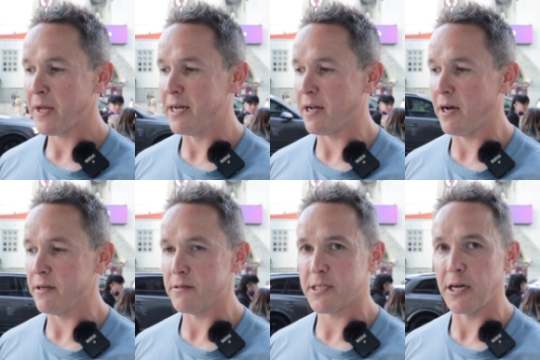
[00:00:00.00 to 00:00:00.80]
and a
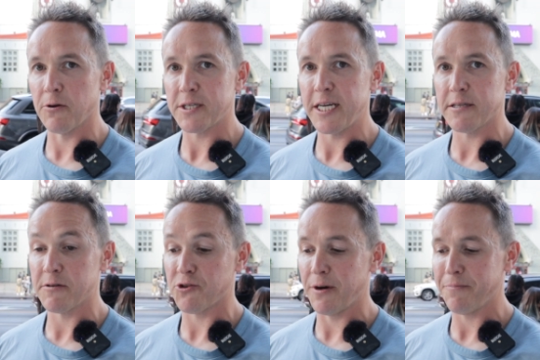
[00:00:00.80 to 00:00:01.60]
uh, subtle taste
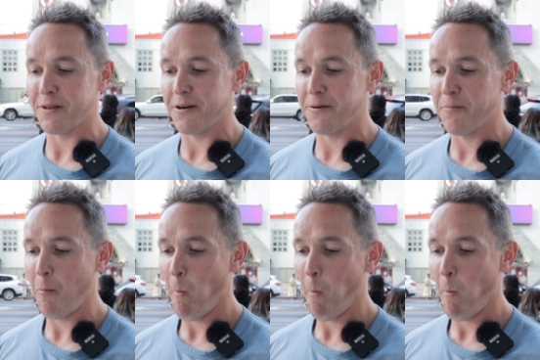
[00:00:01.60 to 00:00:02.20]
of shrimp there.